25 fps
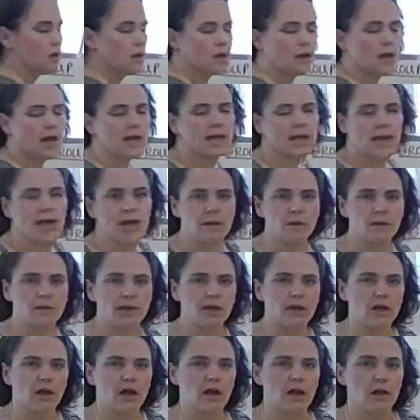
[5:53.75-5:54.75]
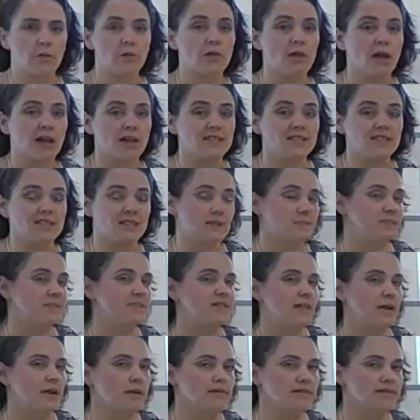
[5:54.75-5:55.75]
anatomy applies to
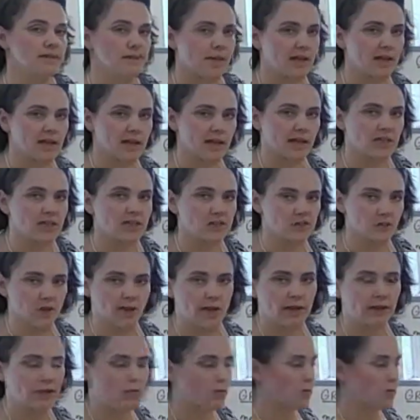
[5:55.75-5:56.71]
themselves and make connections with that in the